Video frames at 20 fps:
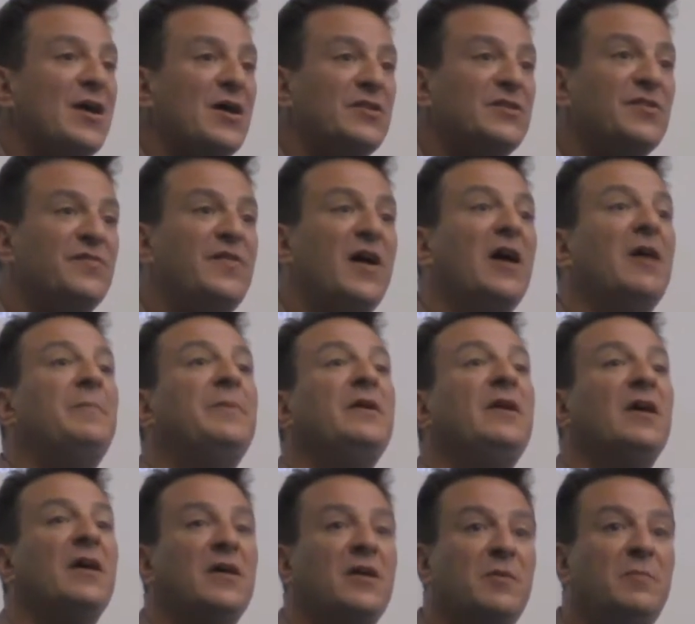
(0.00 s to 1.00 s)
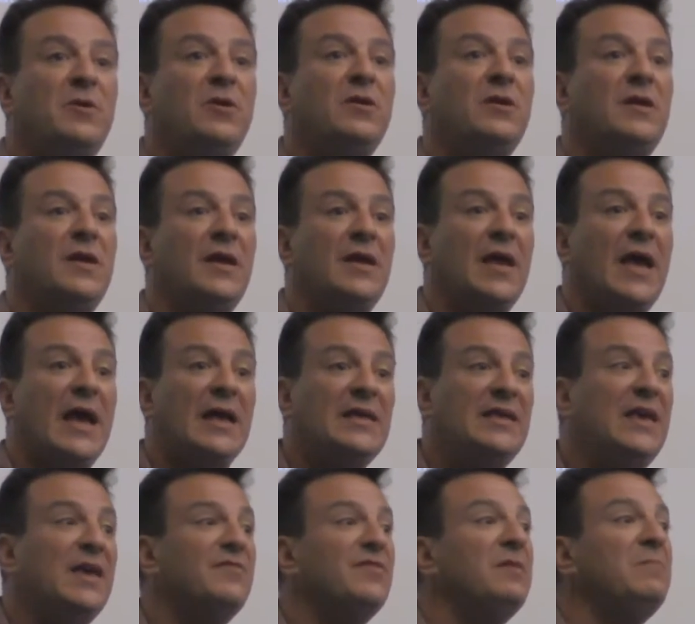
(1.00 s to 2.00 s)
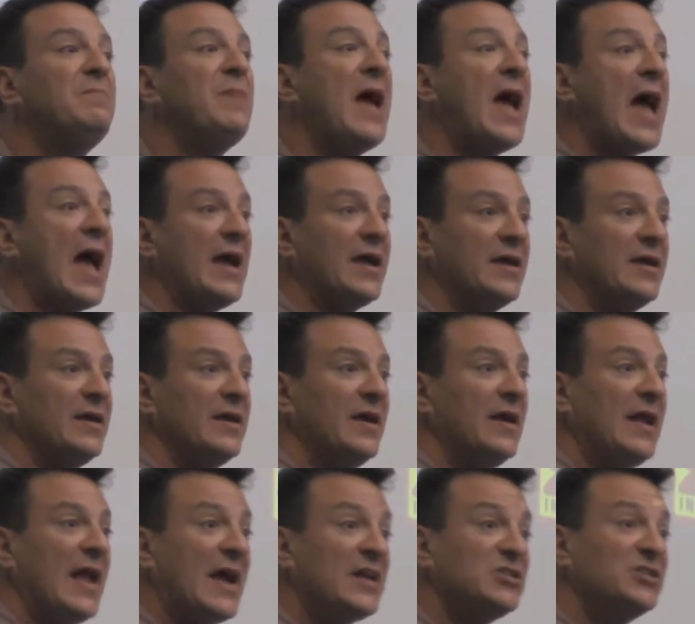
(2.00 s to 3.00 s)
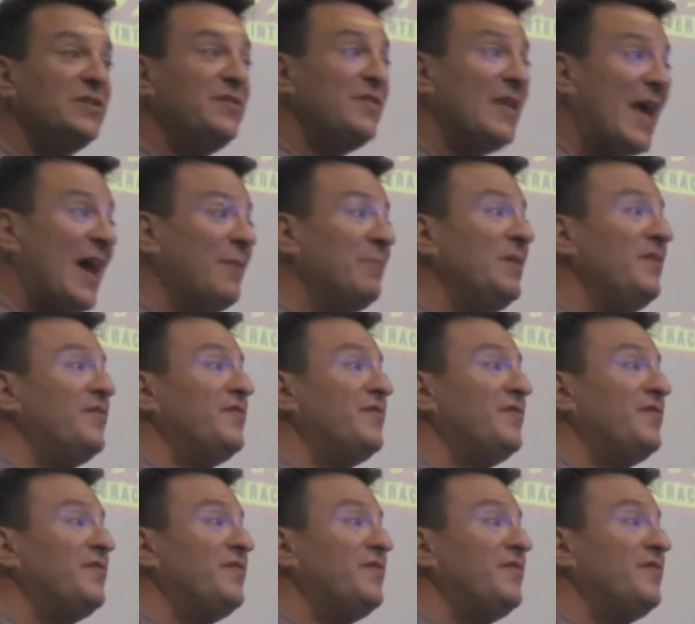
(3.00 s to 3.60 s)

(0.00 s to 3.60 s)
developing a community and giving back and actually helping,